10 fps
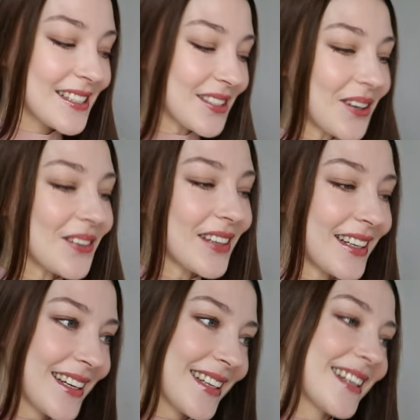So
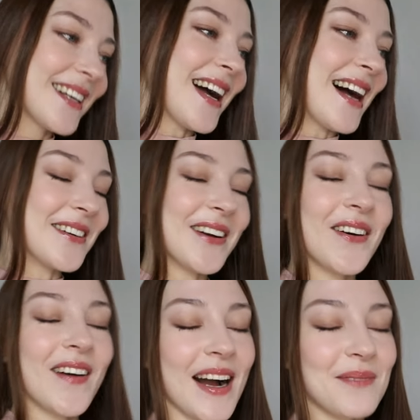I don't
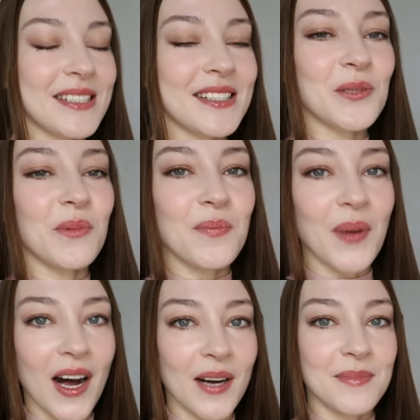know. I'm just super
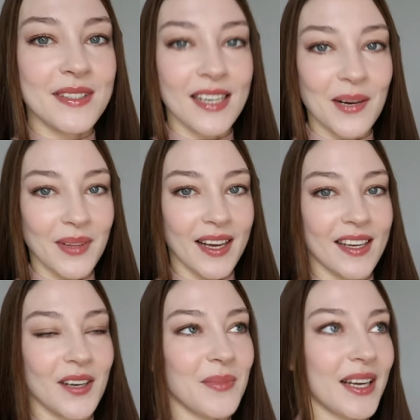bummed and I'm
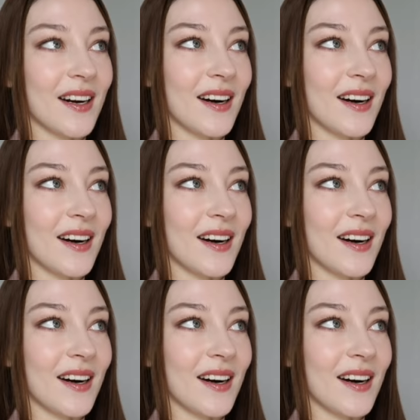like, oh my